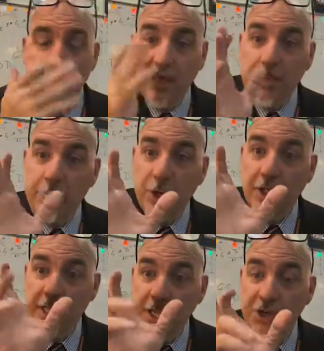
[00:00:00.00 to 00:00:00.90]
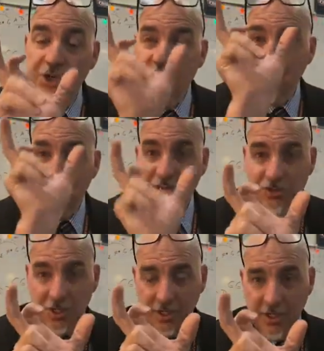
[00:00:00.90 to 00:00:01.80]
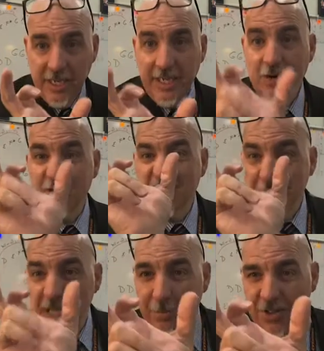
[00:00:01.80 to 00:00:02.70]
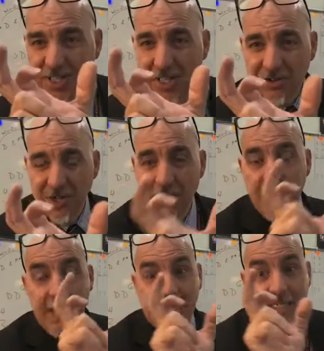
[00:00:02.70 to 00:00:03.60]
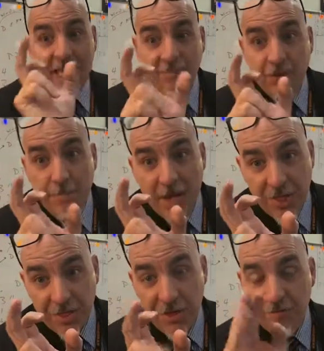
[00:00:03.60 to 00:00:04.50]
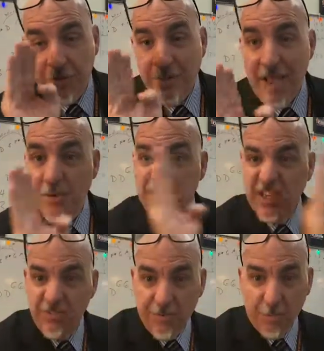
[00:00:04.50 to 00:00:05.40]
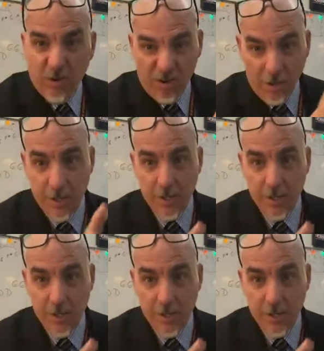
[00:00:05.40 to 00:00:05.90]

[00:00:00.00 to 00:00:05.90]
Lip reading: put, here's the tetra, here is September's tetra, because every month from now until February,